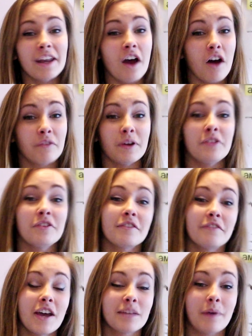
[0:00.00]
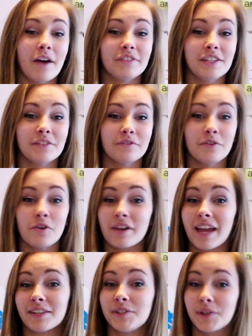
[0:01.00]
But then halfway through the first part of season
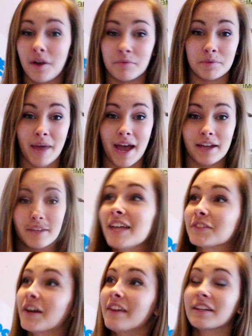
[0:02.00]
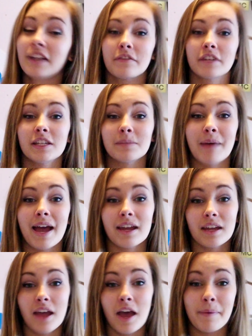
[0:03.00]
4, guess who comes back? That's right, the governor's
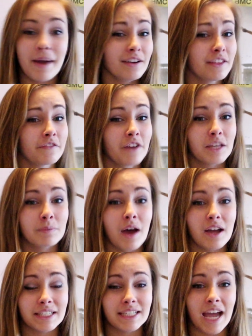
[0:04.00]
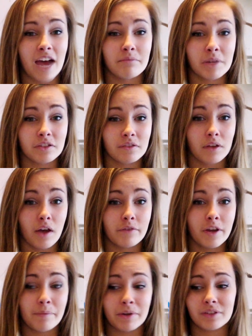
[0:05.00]
back. Apparently the first part didn't have much of the
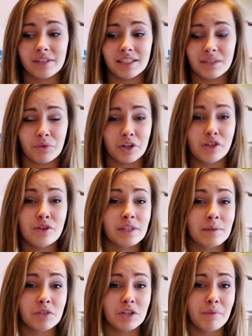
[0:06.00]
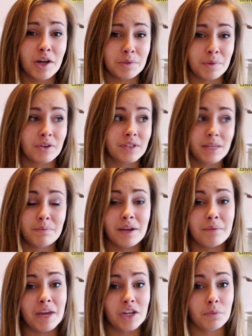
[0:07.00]
governor because they didn't want to use him too much because he'd
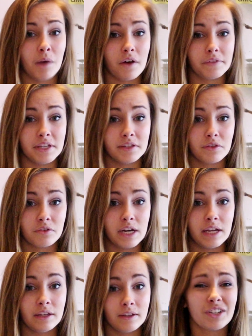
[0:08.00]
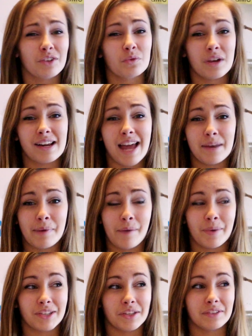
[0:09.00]
been a major part of season 3, which I was quite glad
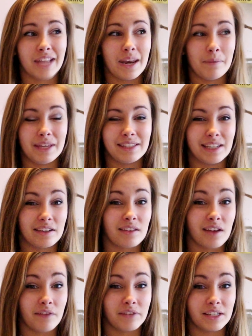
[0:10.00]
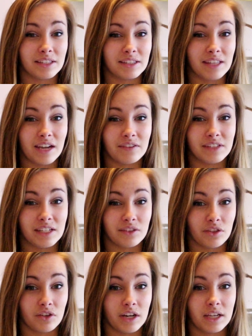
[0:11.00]
about because I was getting a bit sick of the governor since the end of
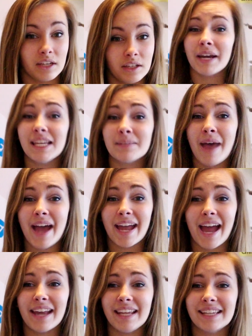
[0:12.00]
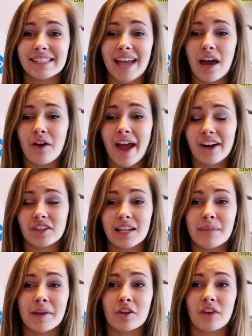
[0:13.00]
season 3. But he's back, and he's now
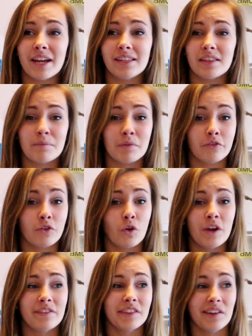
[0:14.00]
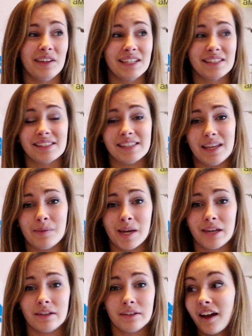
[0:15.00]
actually a bit crazier than before, even though he didn't seem
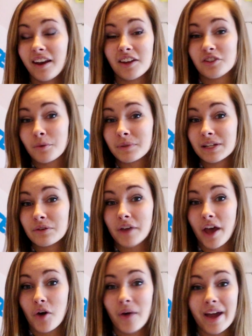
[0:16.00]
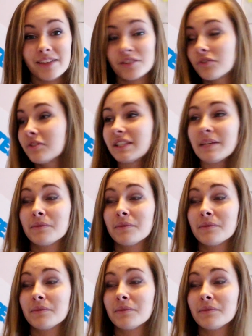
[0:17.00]
it. Kinda adopts a little girl, and it all